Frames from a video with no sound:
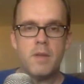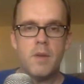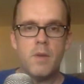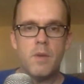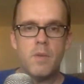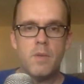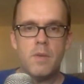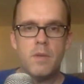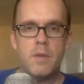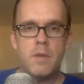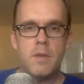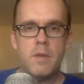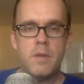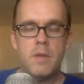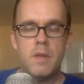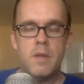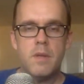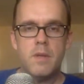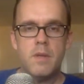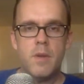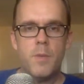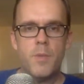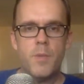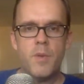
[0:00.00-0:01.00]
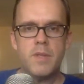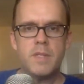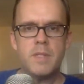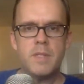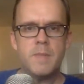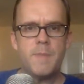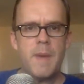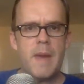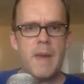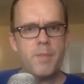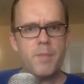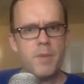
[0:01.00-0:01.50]
No press
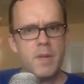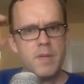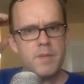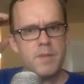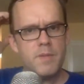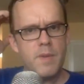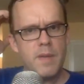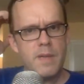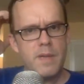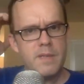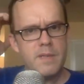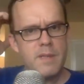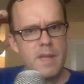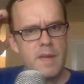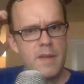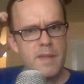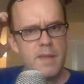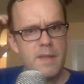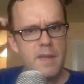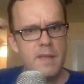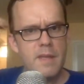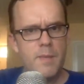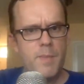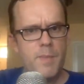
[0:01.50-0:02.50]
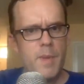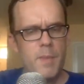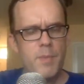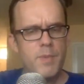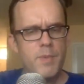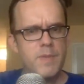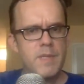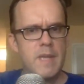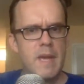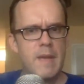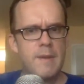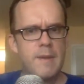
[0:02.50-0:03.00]
is bad press, right? Isn't that a thing that
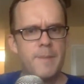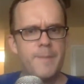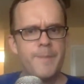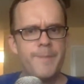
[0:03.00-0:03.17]
people say?